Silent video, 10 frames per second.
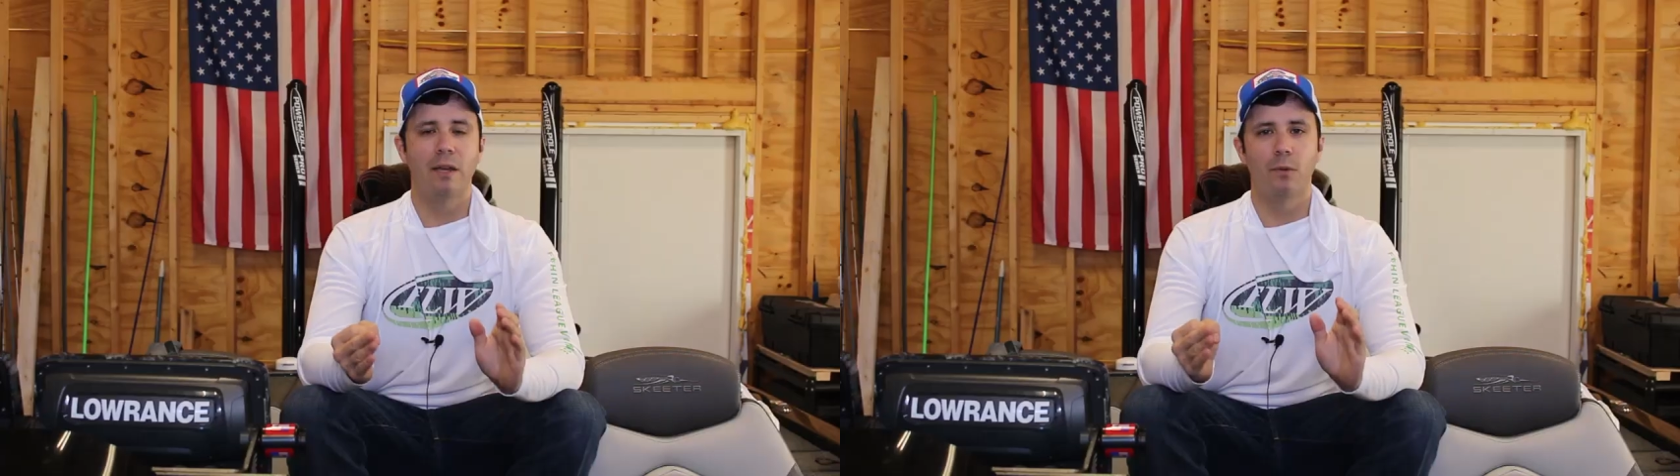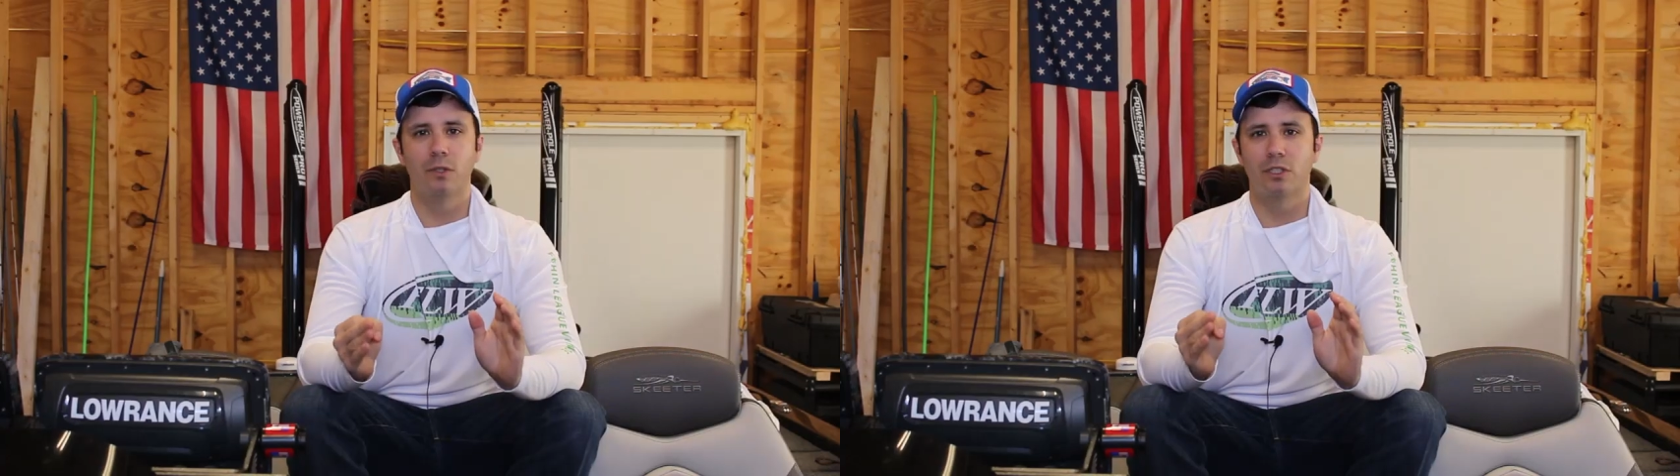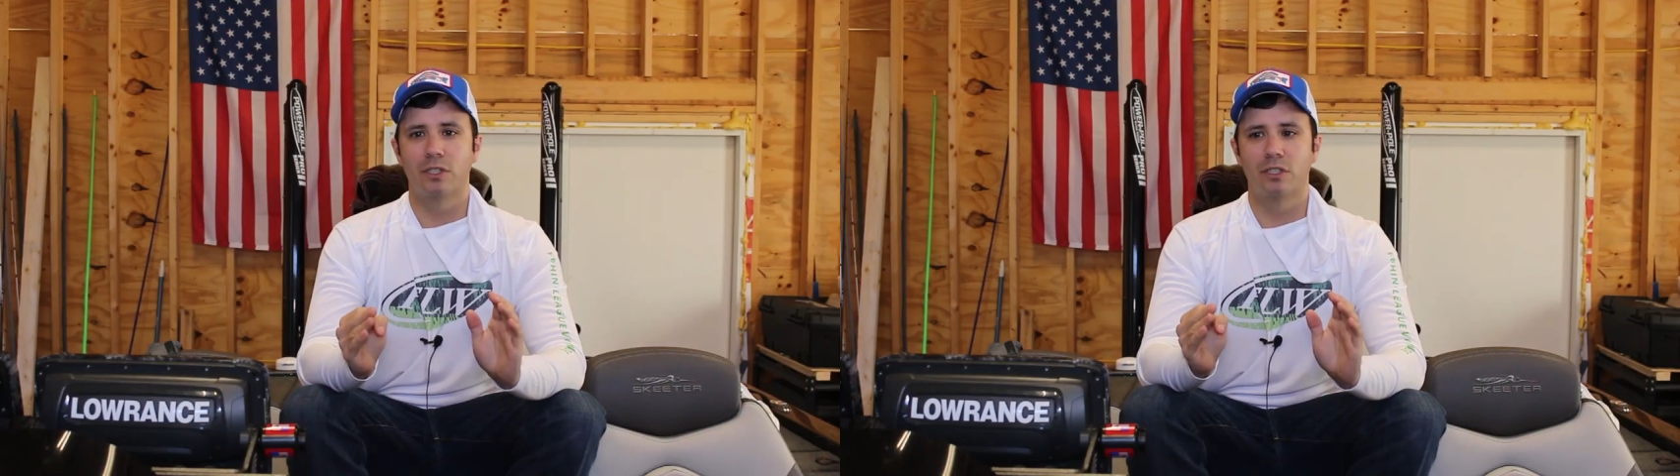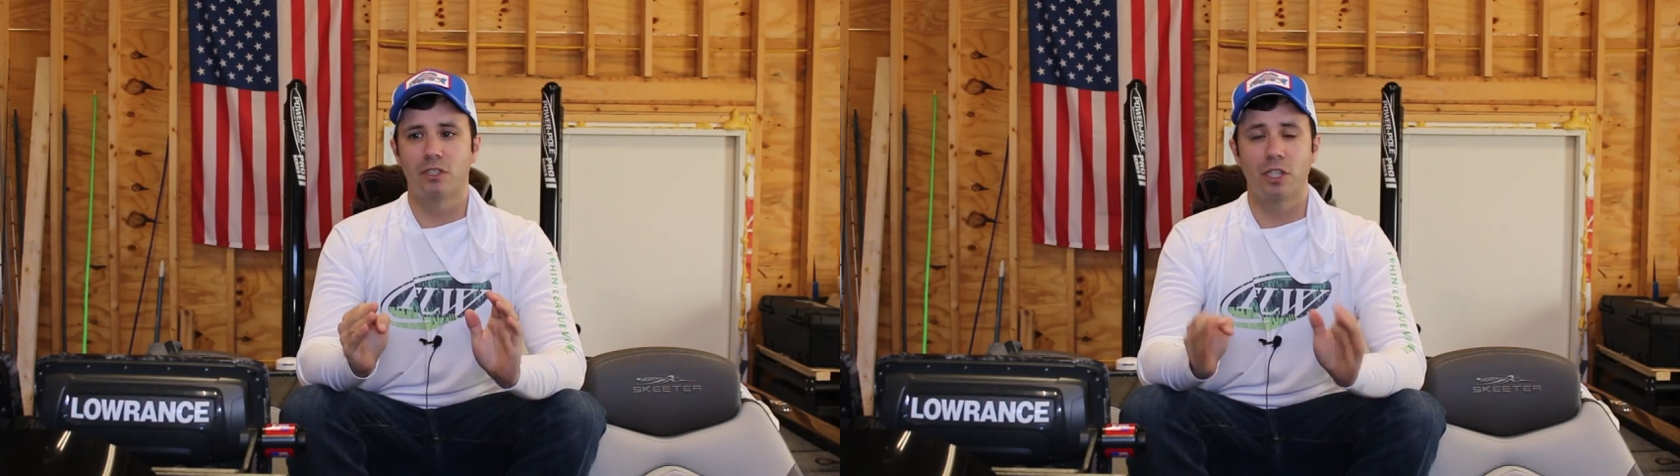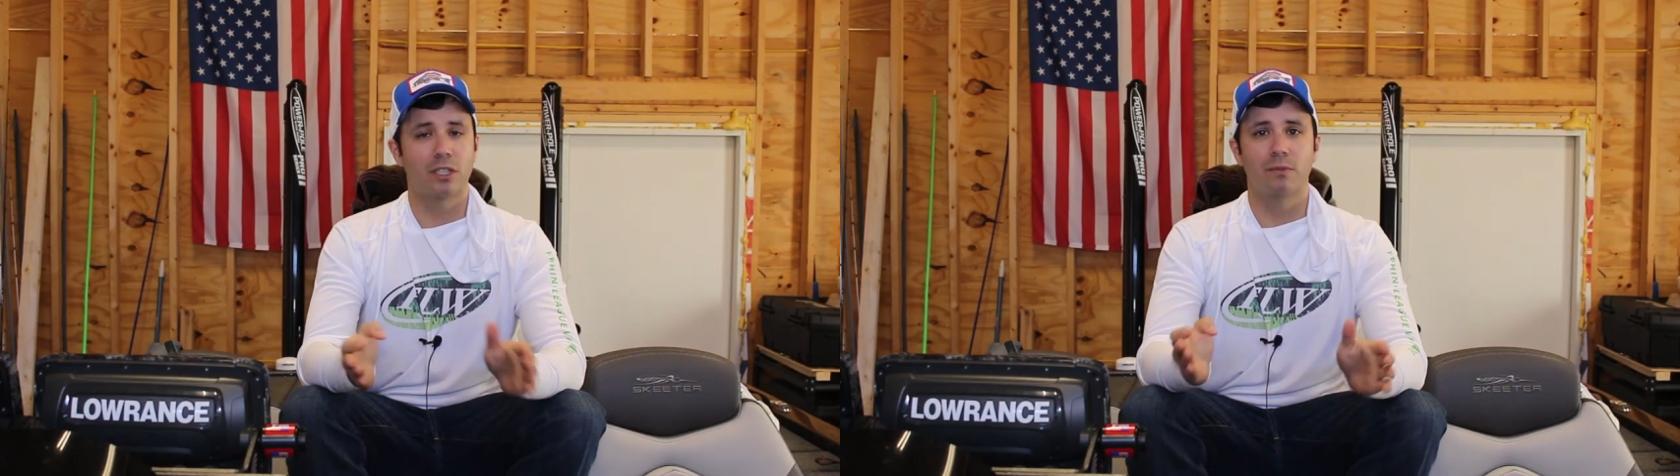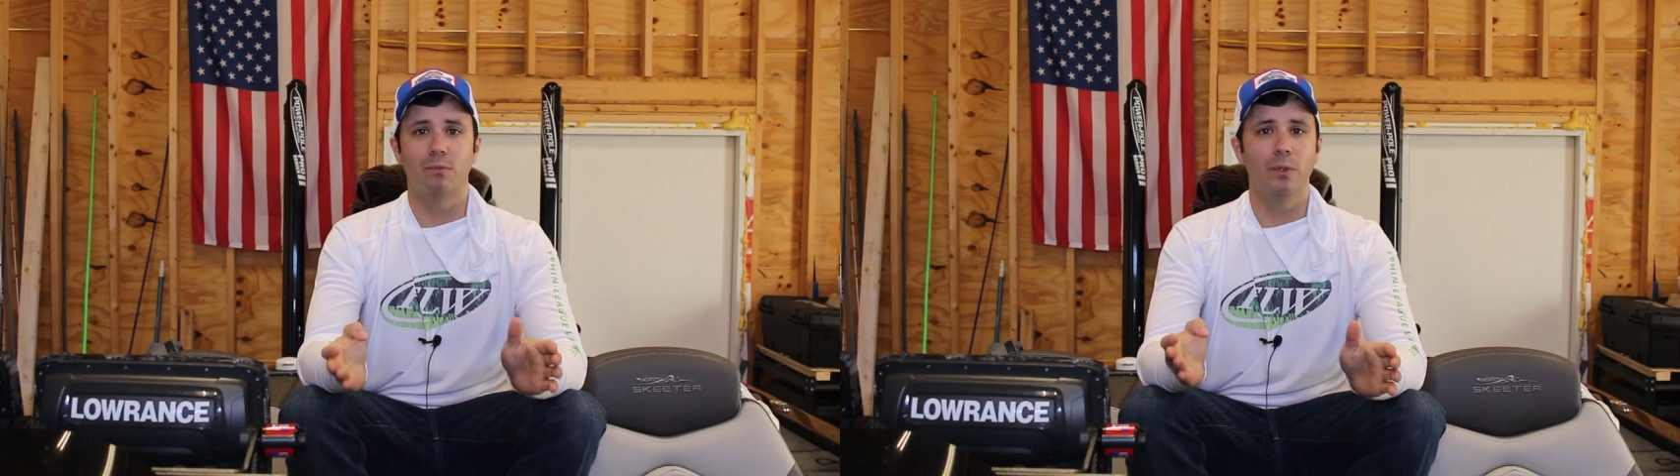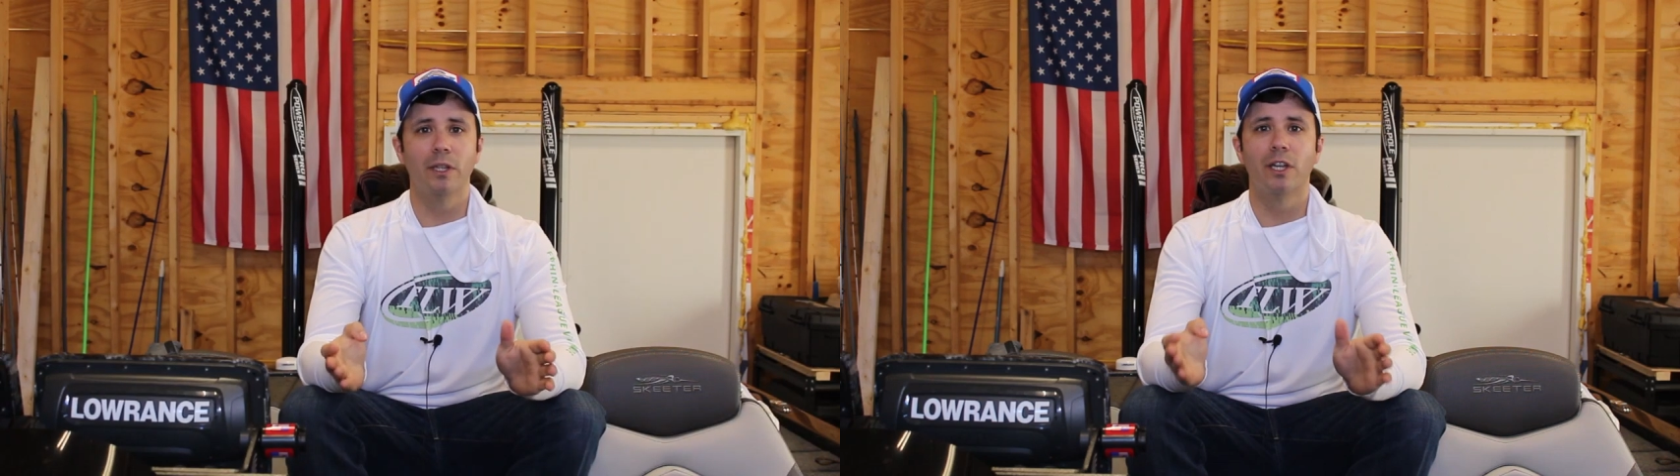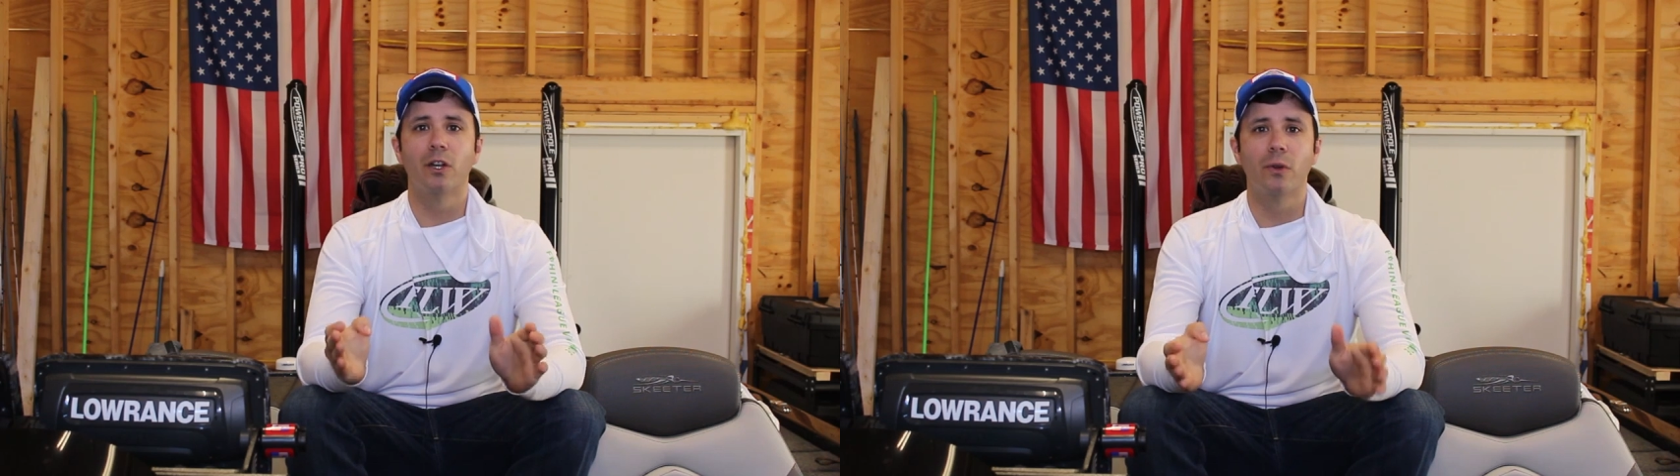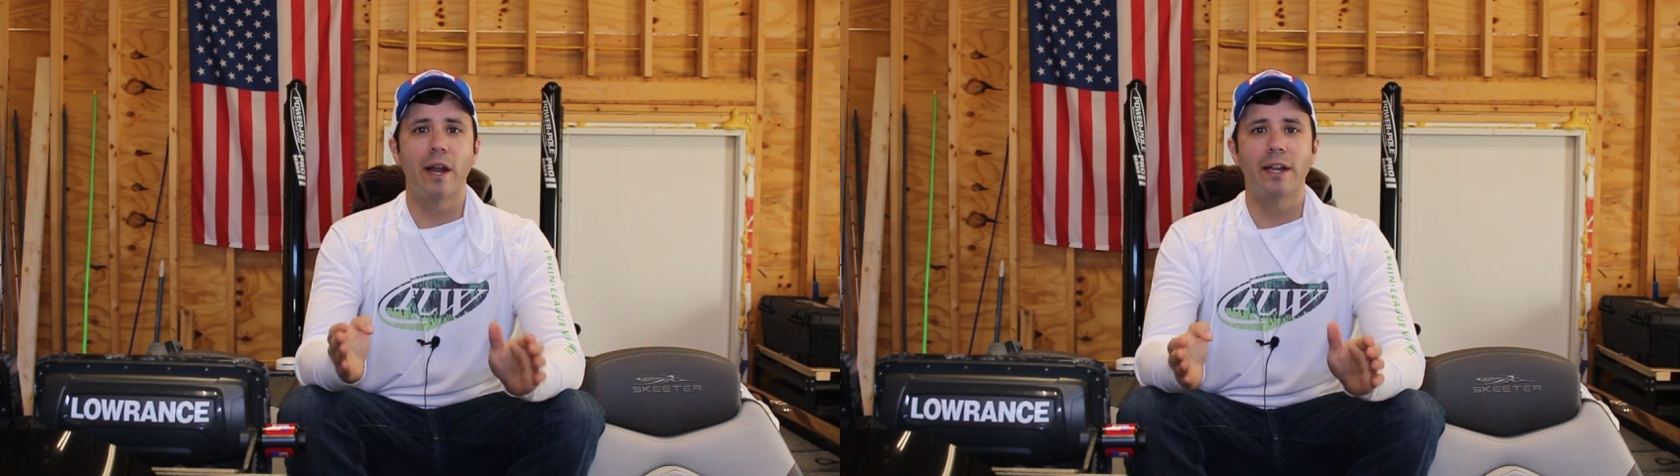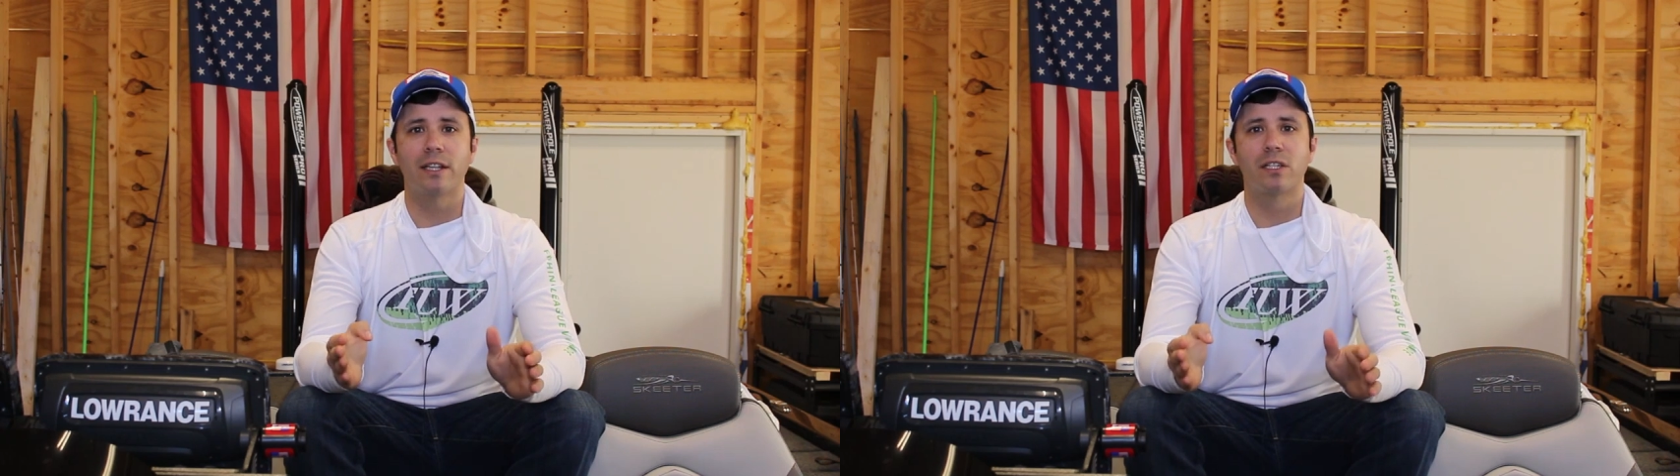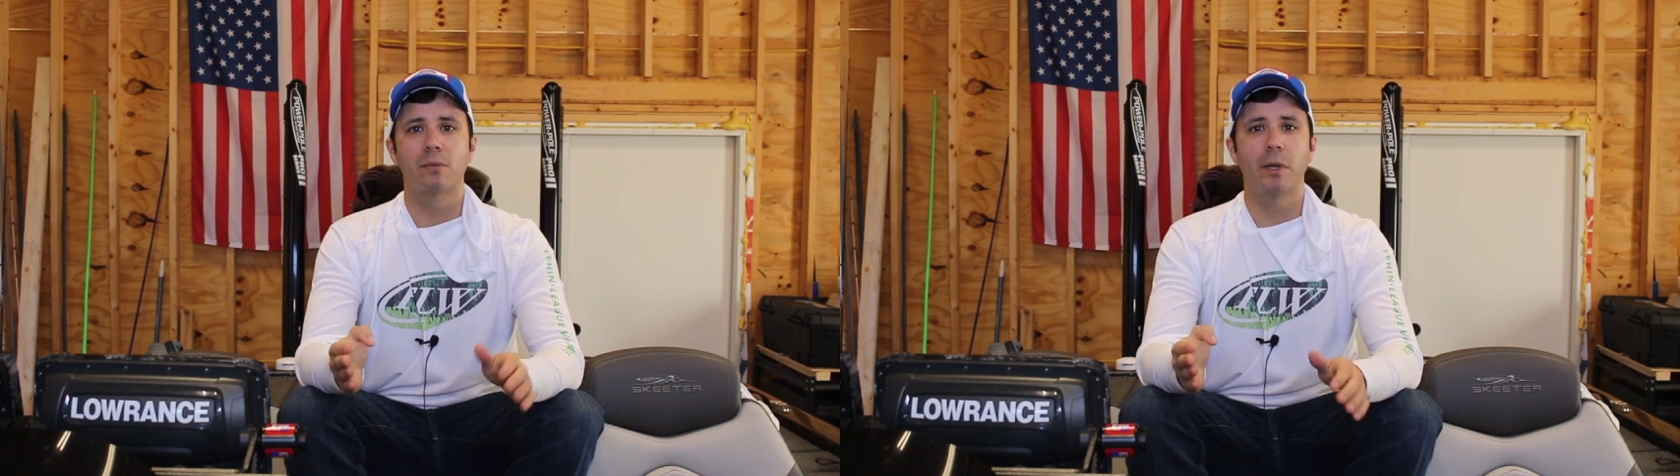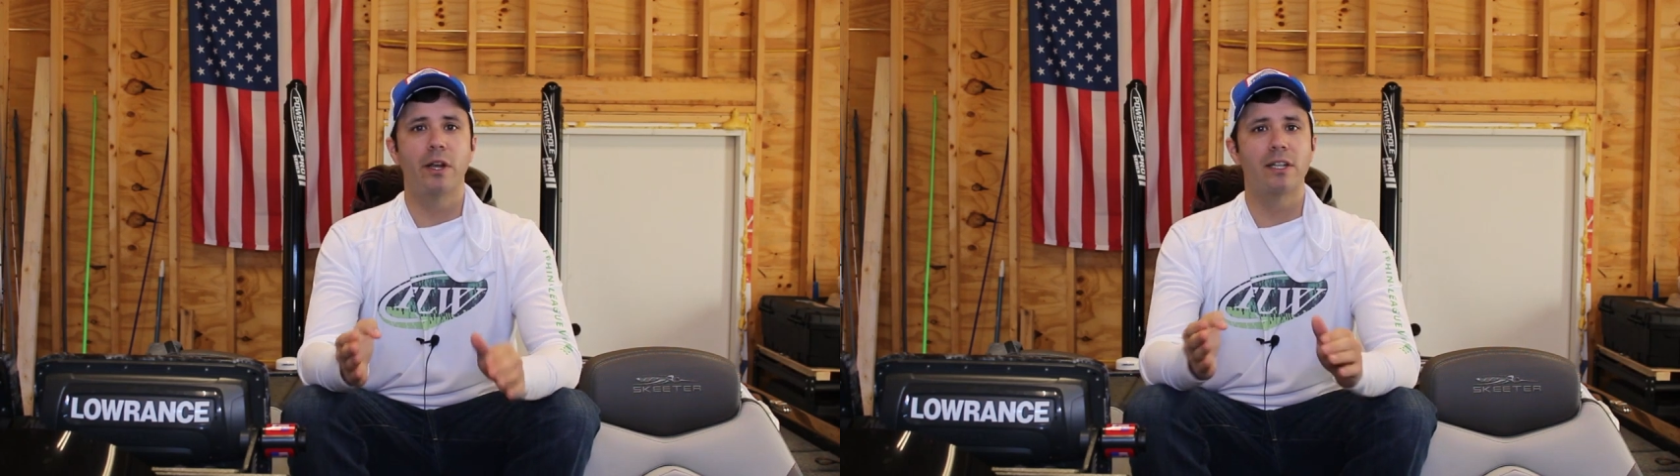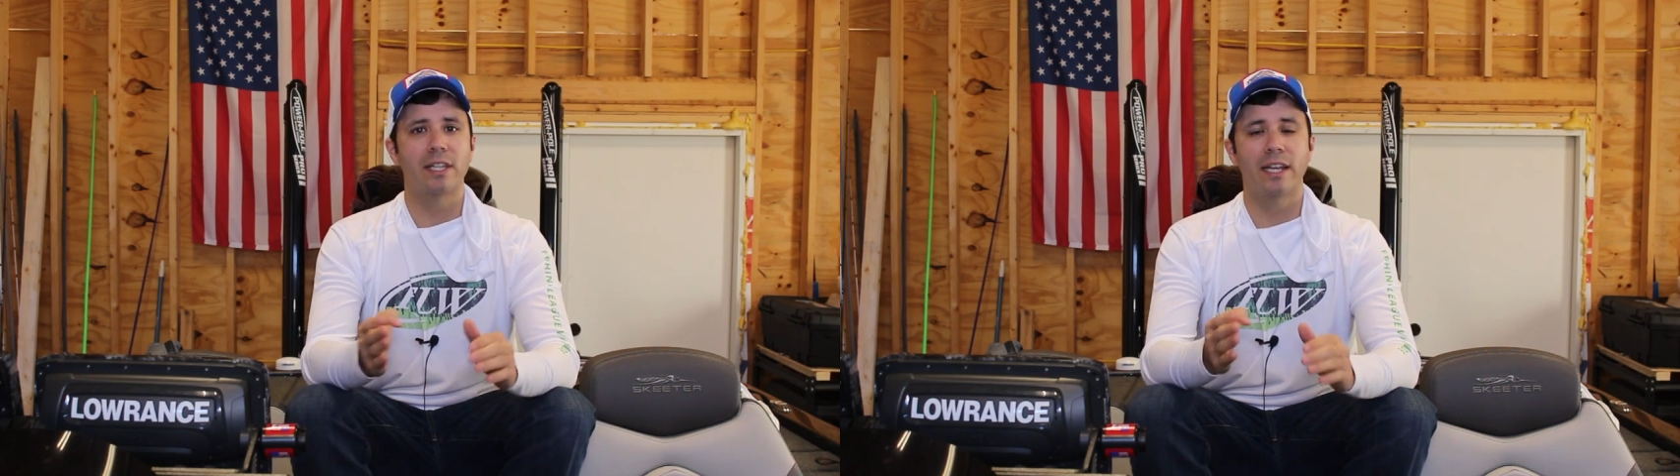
It was just really a great experience